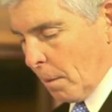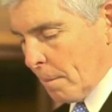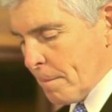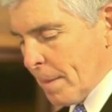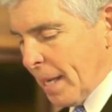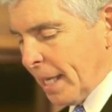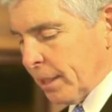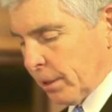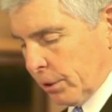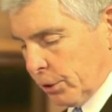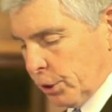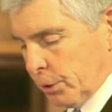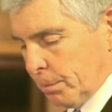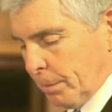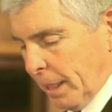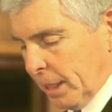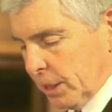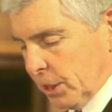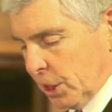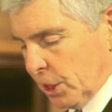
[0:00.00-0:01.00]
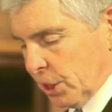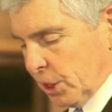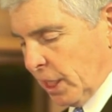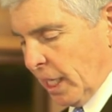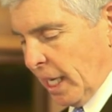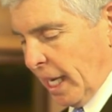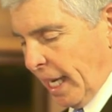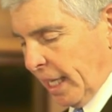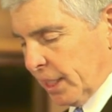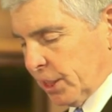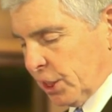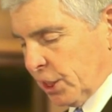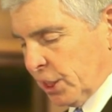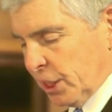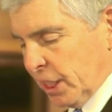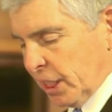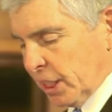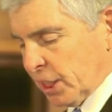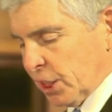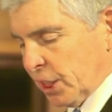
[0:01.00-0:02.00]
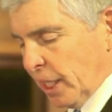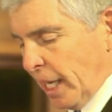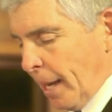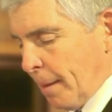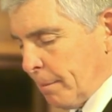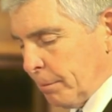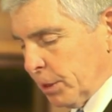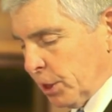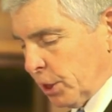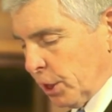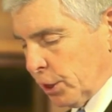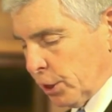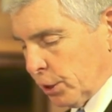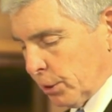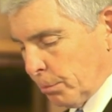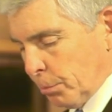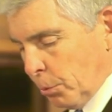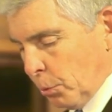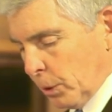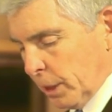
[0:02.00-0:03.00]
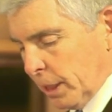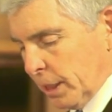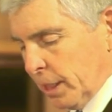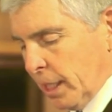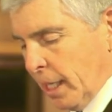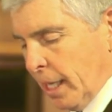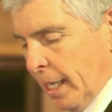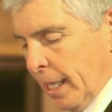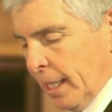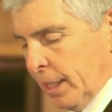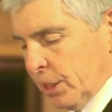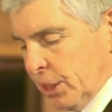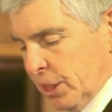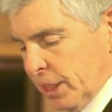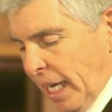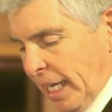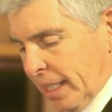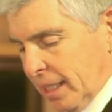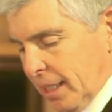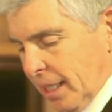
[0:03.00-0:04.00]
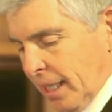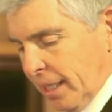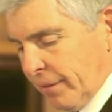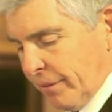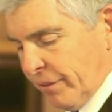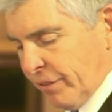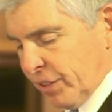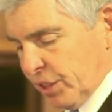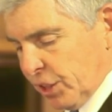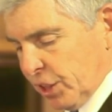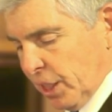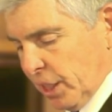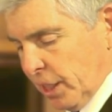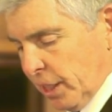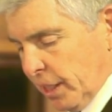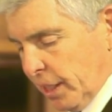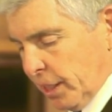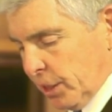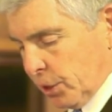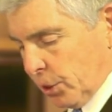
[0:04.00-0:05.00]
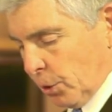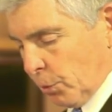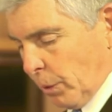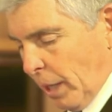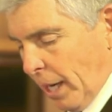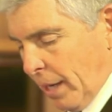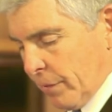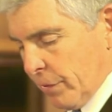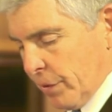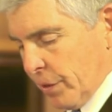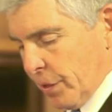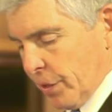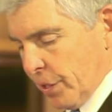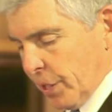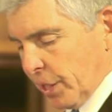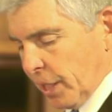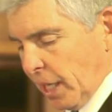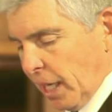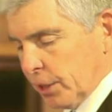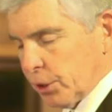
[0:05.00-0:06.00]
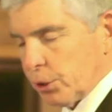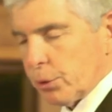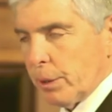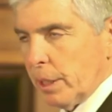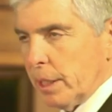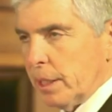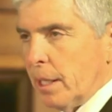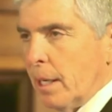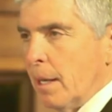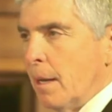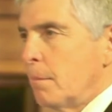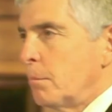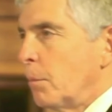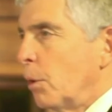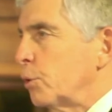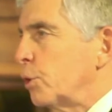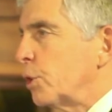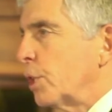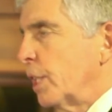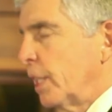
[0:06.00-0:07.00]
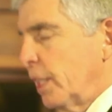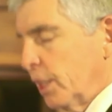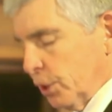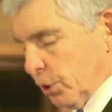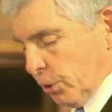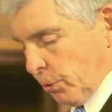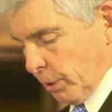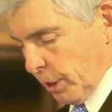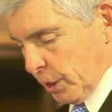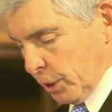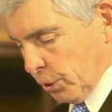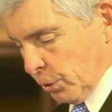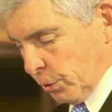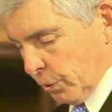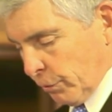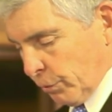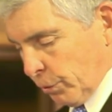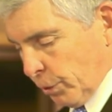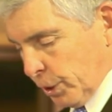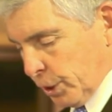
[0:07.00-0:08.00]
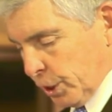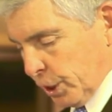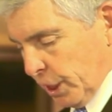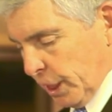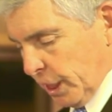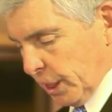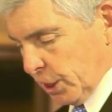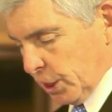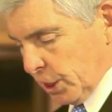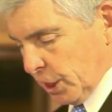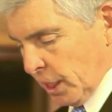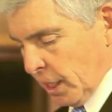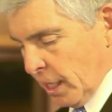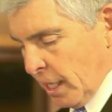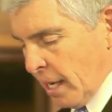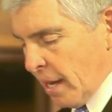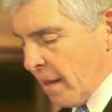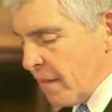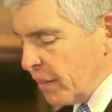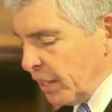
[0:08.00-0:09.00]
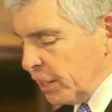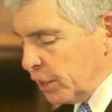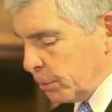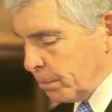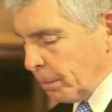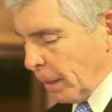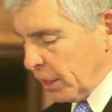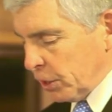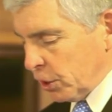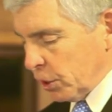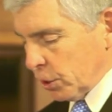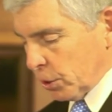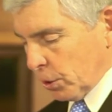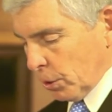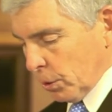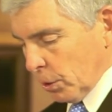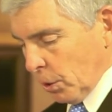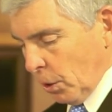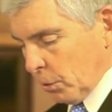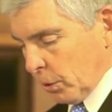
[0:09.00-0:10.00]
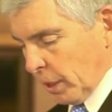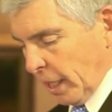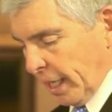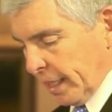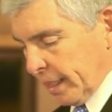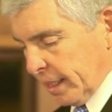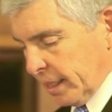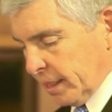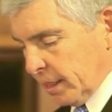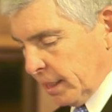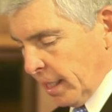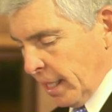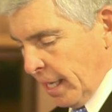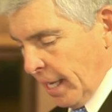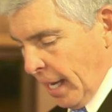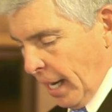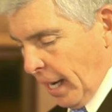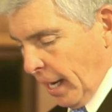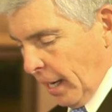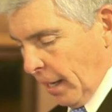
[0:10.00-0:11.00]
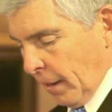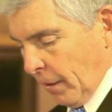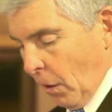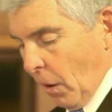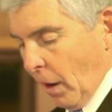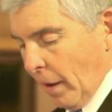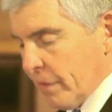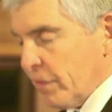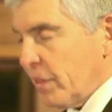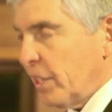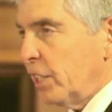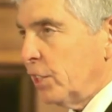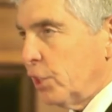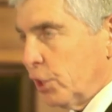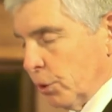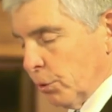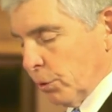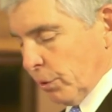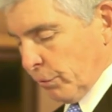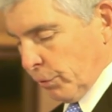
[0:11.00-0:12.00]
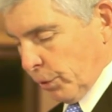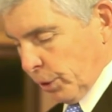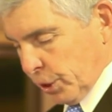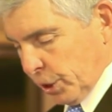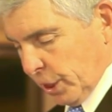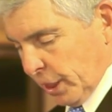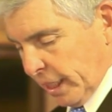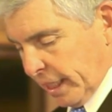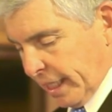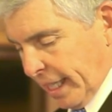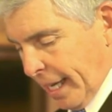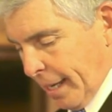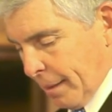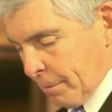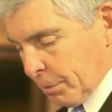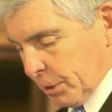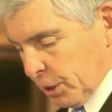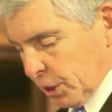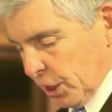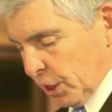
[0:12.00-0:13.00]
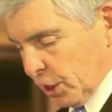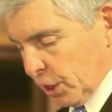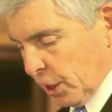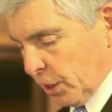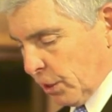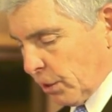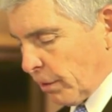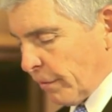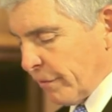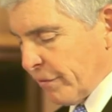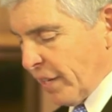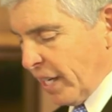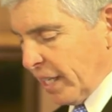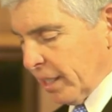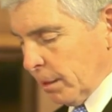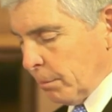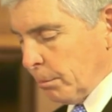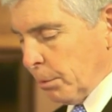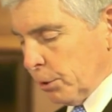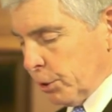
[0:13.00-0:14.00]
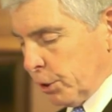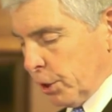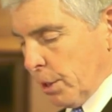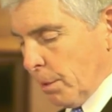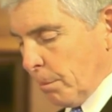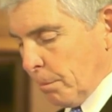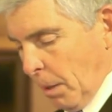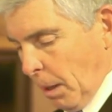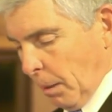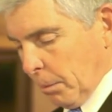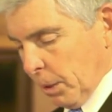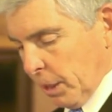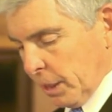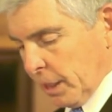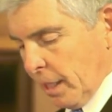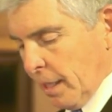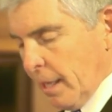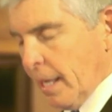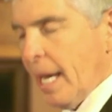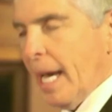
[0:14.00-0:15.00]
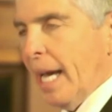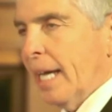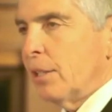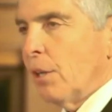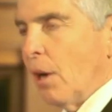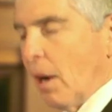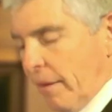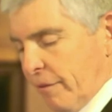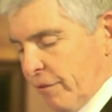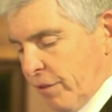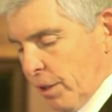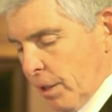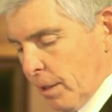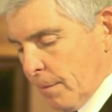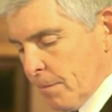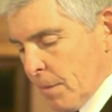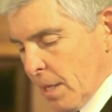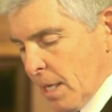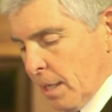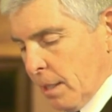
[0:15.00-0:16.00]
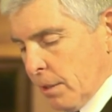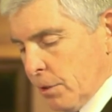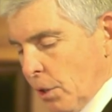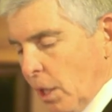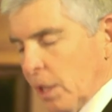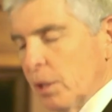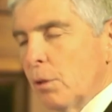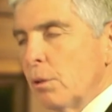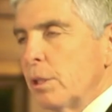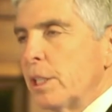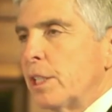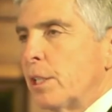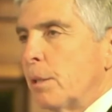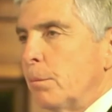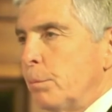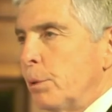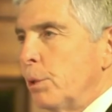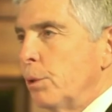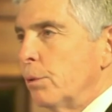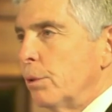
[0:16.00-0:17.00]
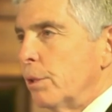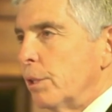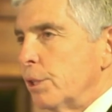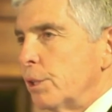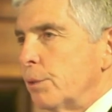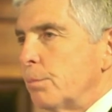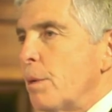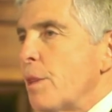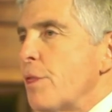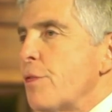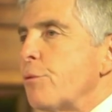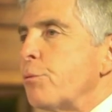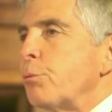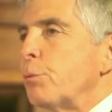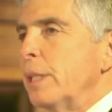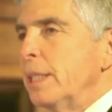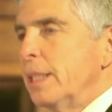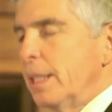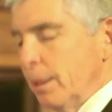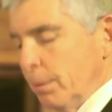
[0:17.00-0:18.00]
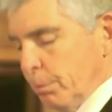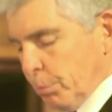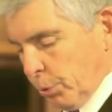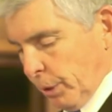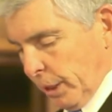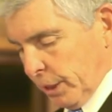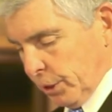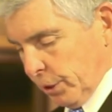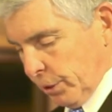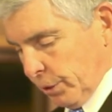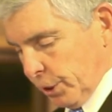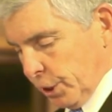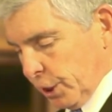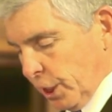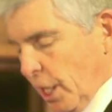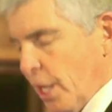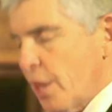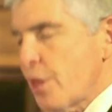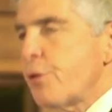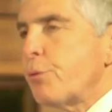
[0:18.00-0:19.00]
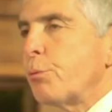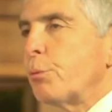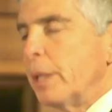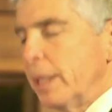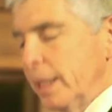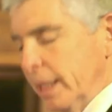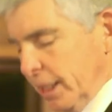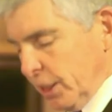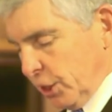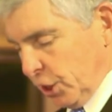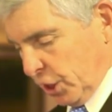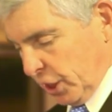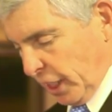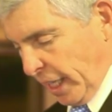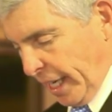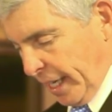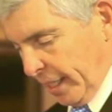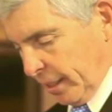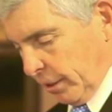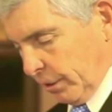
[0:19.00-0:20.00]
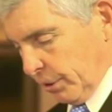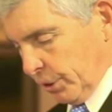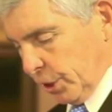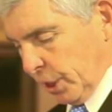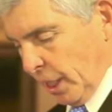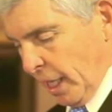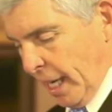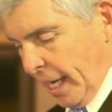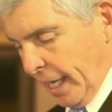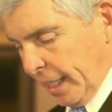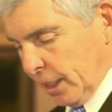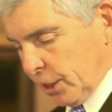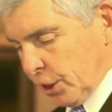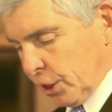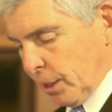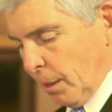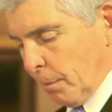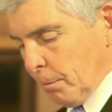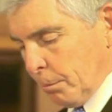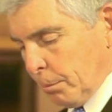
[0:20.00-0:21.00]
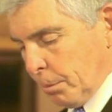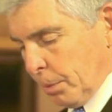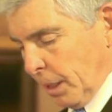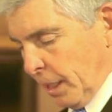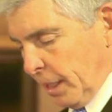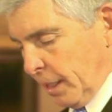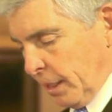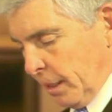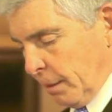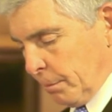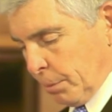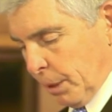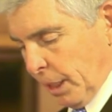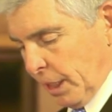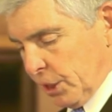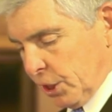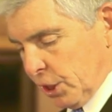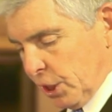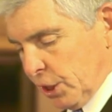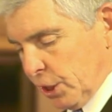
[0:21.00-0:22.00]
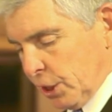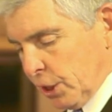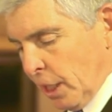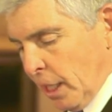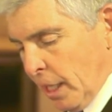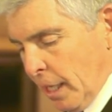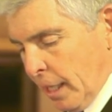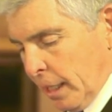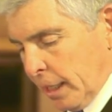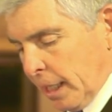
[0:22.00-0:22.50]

or maker spaces, at 6 embassy-supported satellite facilities around the country. Most of these are at universities. These spaces are located on these university campuses and are available to the public and offer not only computers, but 3D printers, 3D scanners, and in some places,